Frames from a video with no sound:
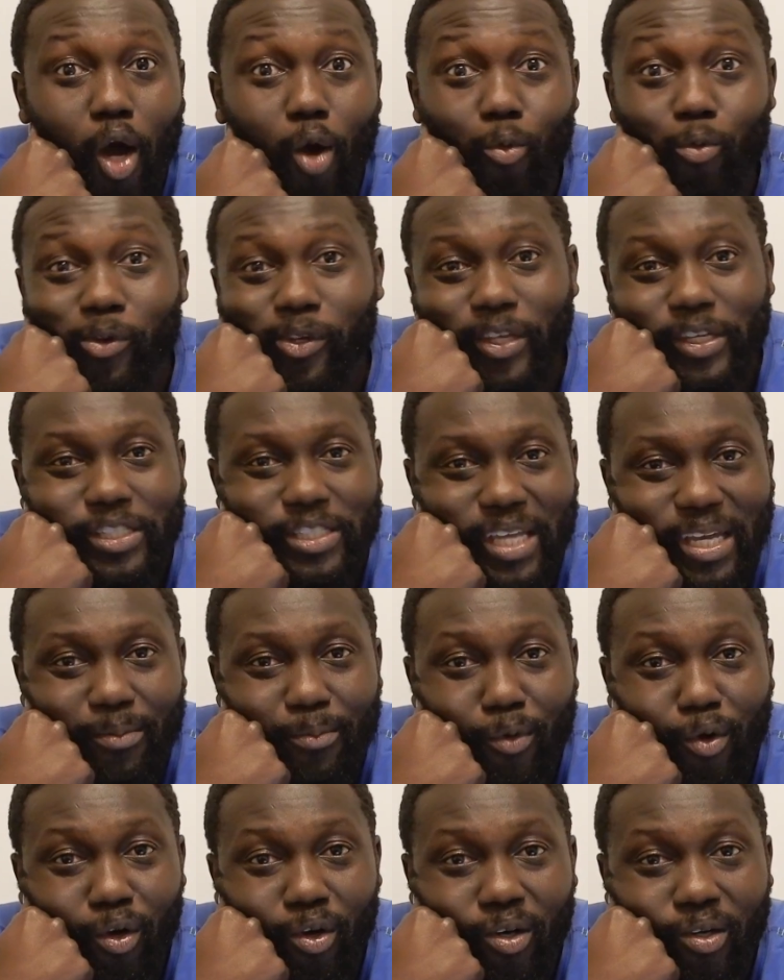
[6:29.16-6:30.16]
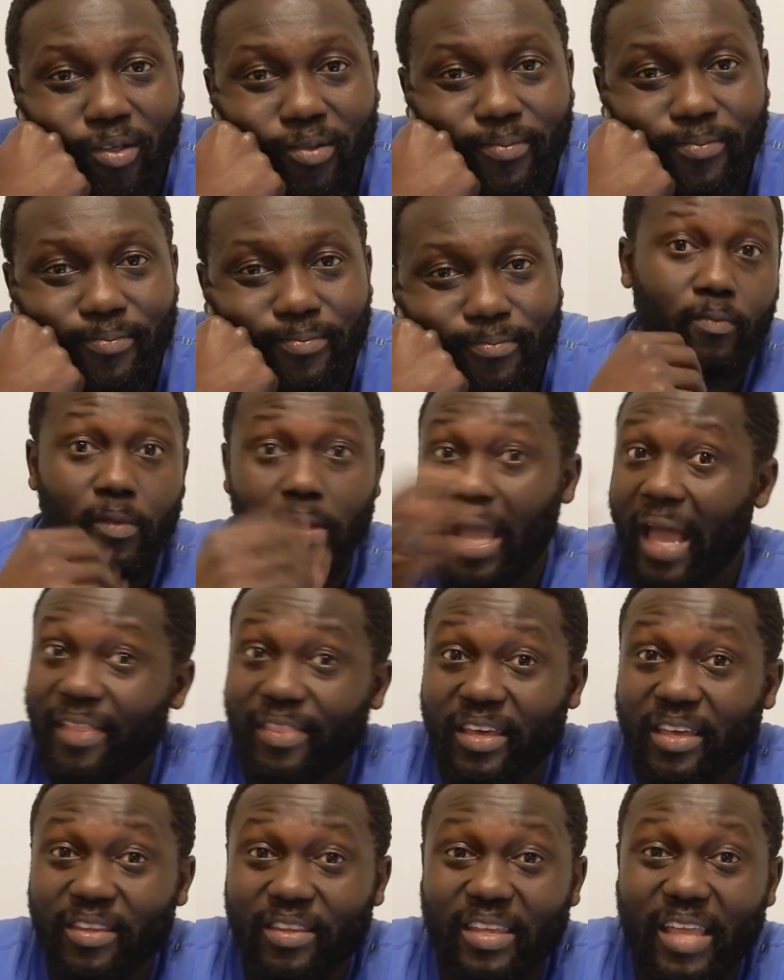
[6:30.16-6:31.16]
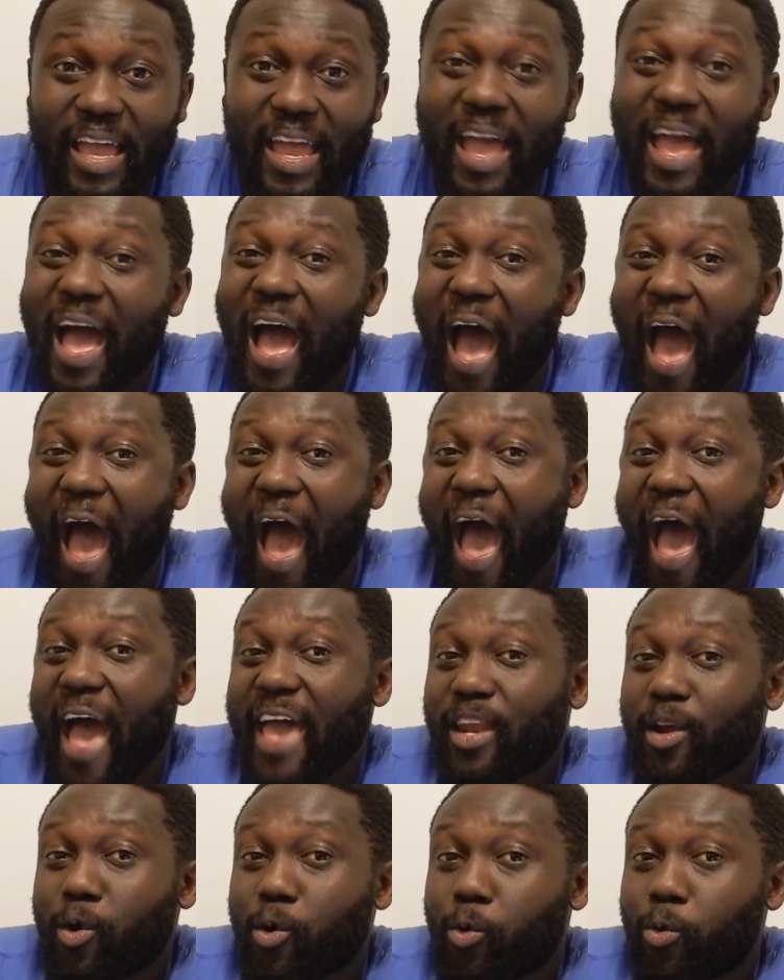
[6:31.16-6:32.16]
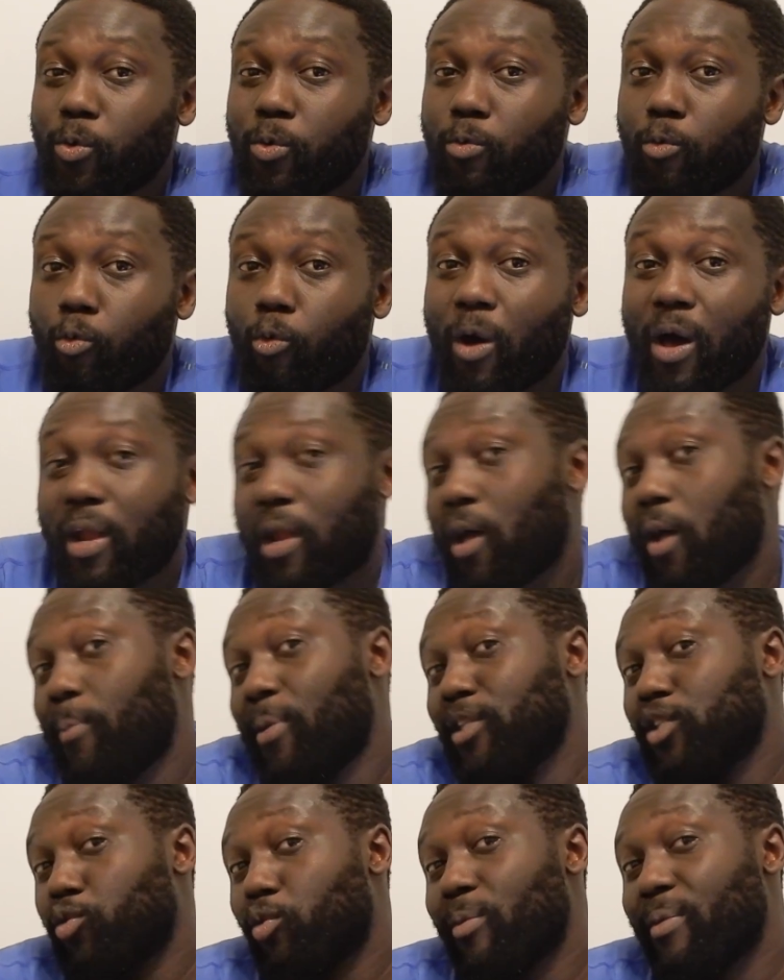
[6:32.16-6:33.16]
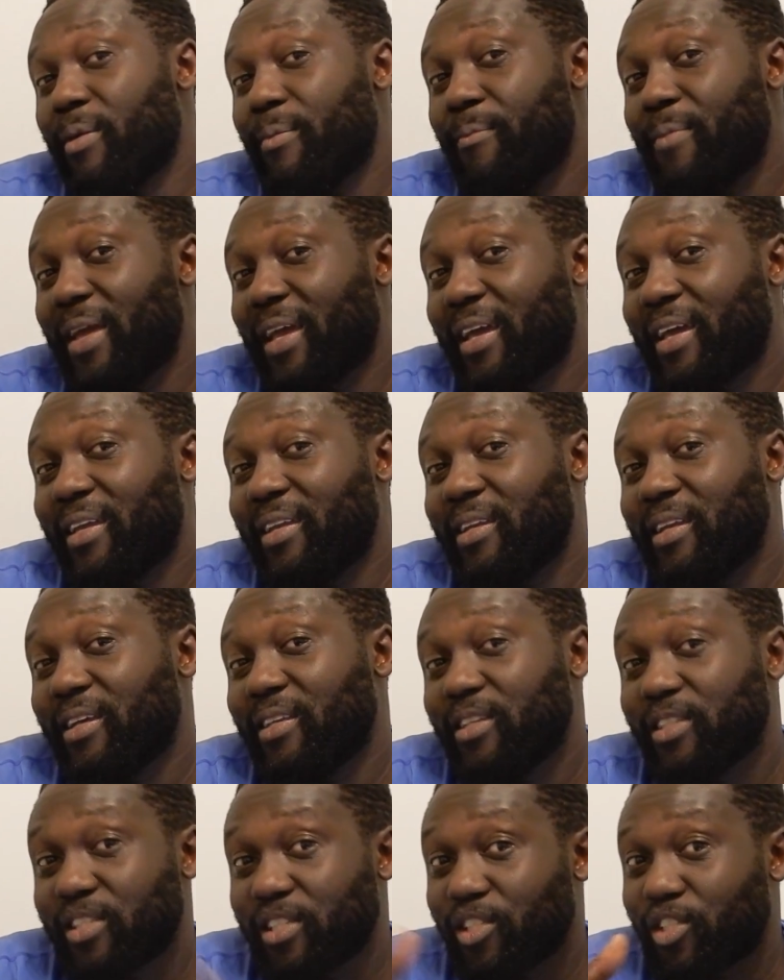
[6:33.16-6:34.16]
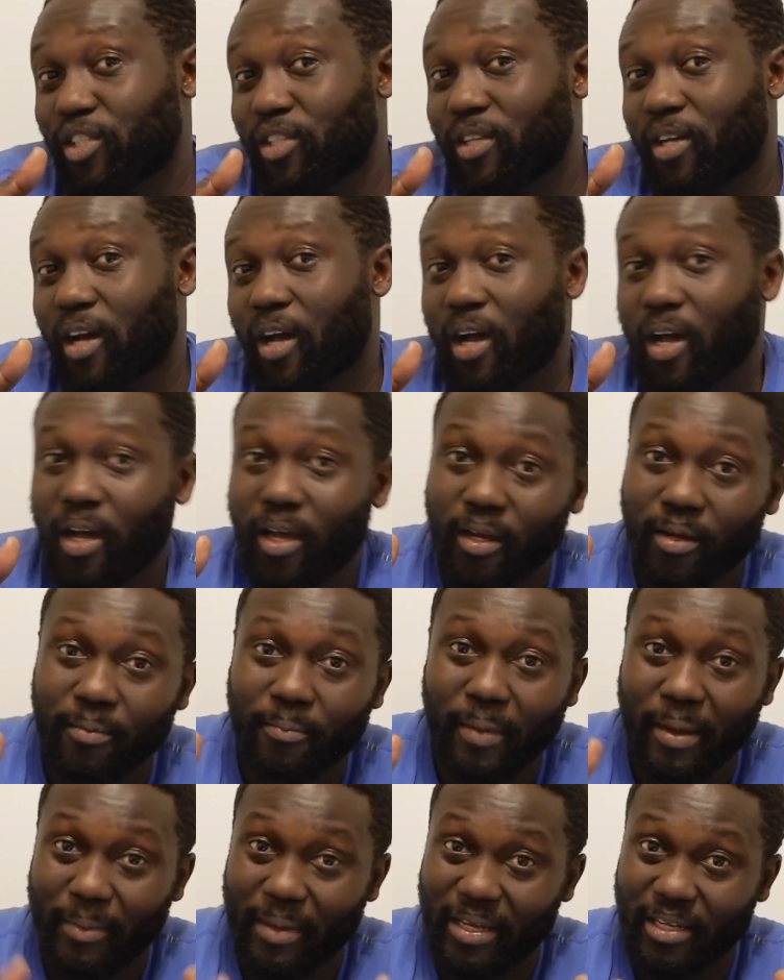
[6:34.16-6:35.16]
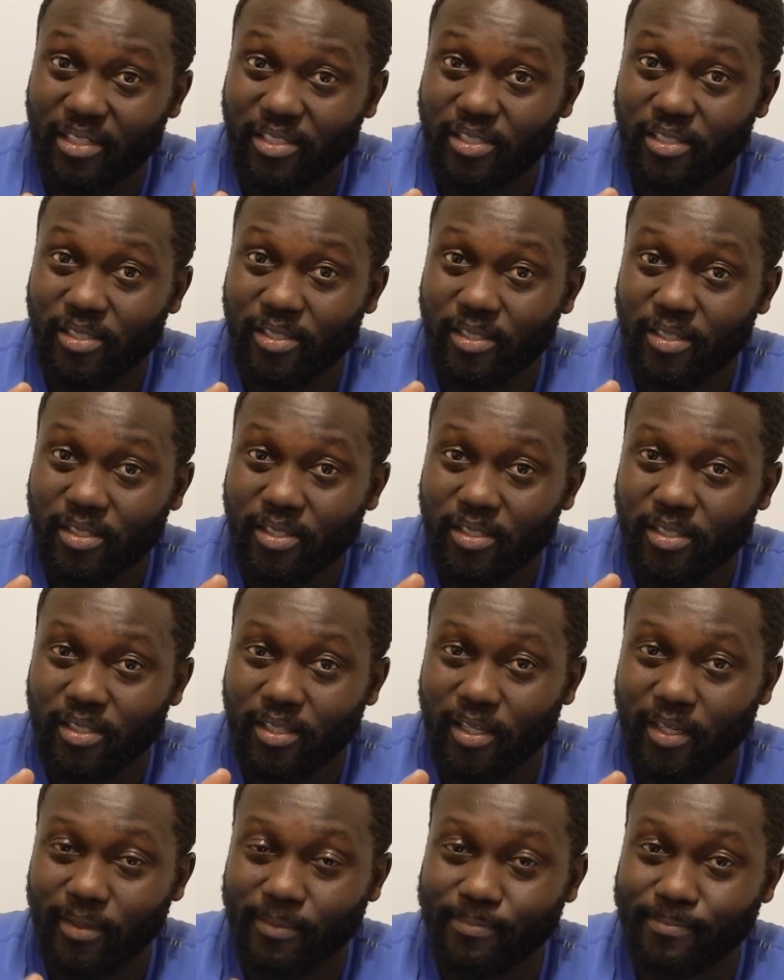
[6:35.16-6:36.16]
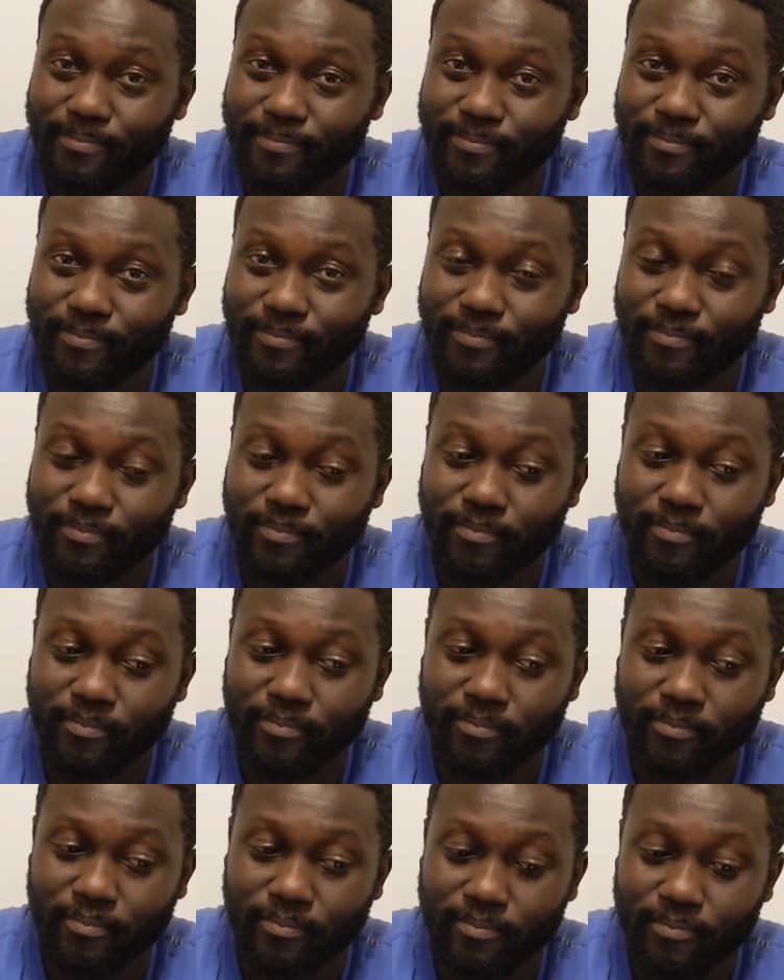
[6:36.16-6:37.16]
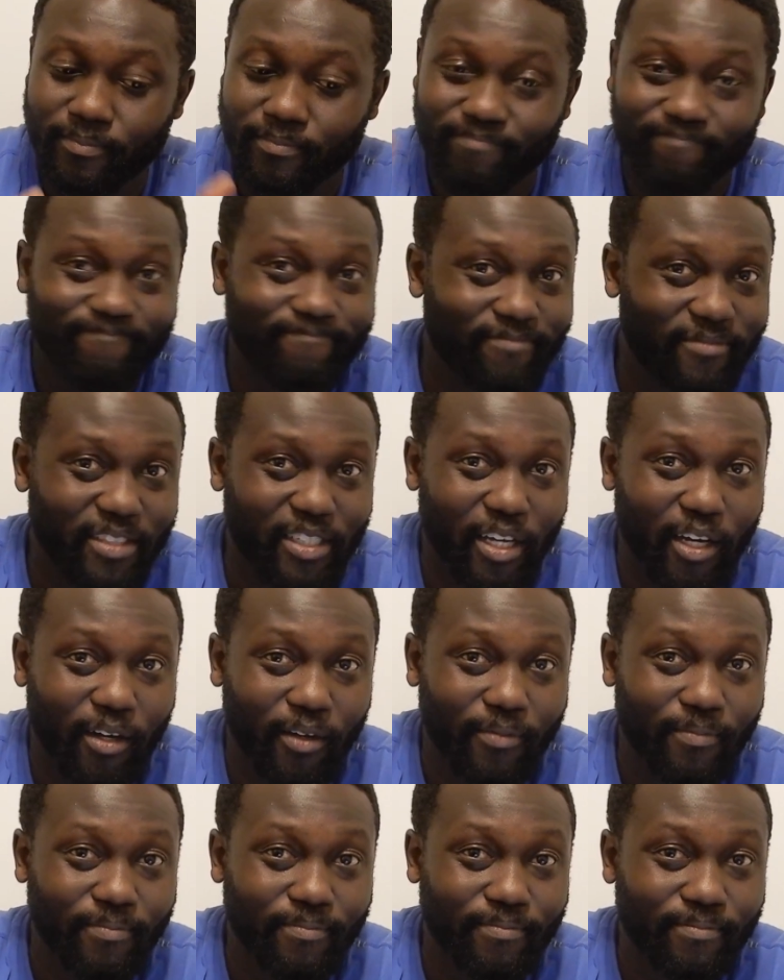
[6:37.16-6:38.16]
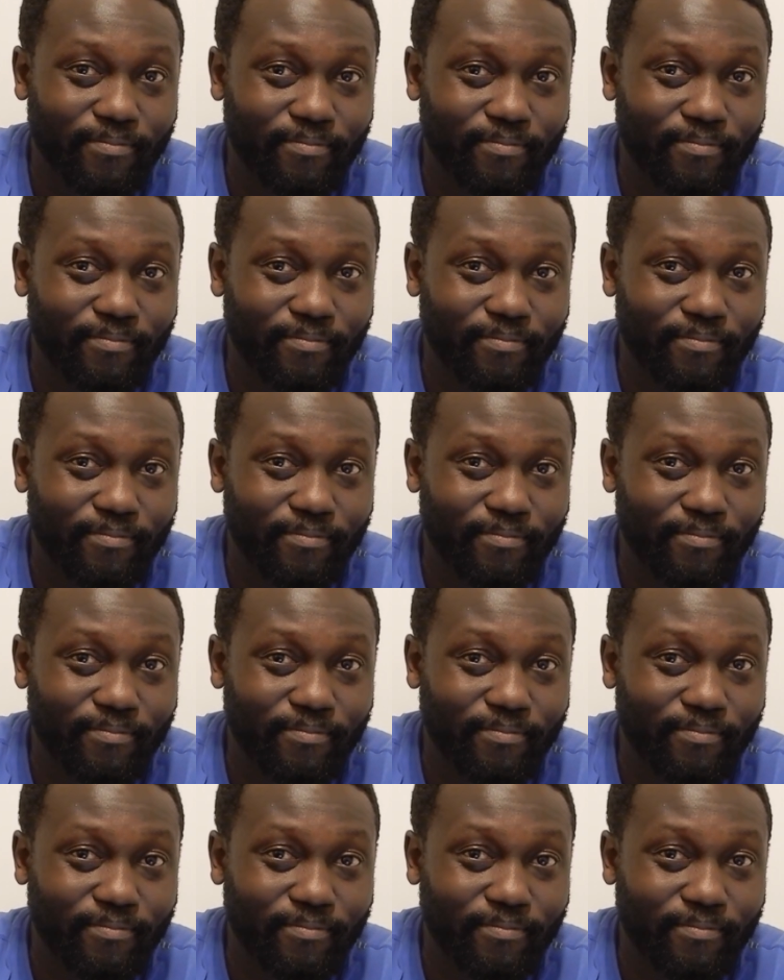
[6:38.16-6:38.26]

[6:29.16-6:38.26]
a real estate mogul? At the end of the day, I don't want a bunch of women making a decision on my penis. Um, so,